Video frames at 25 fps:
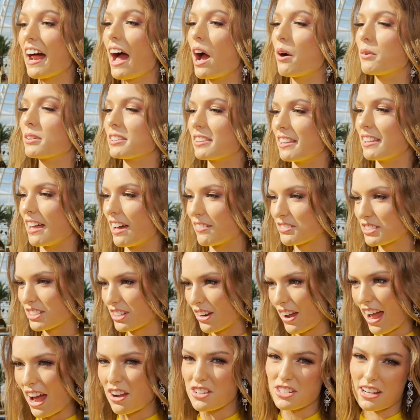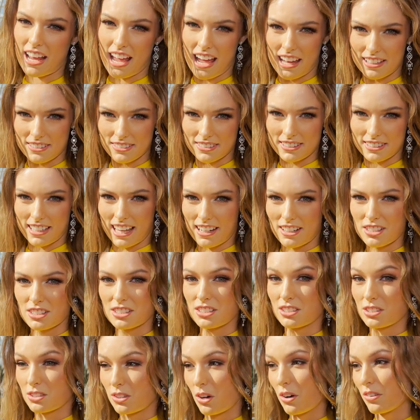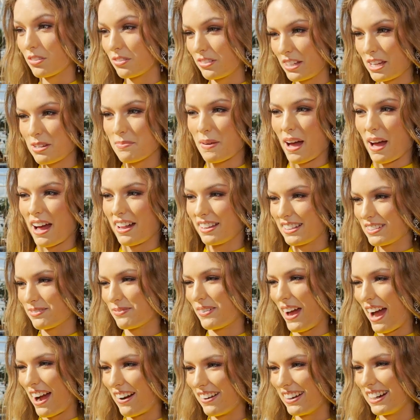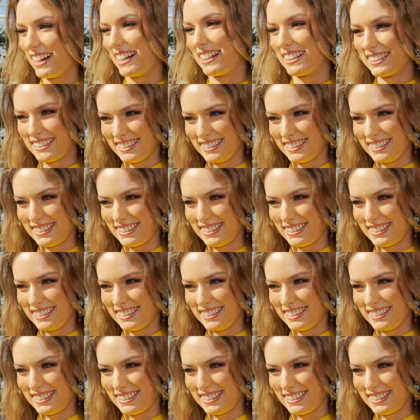I would love to know how she handled that as a strong female in power.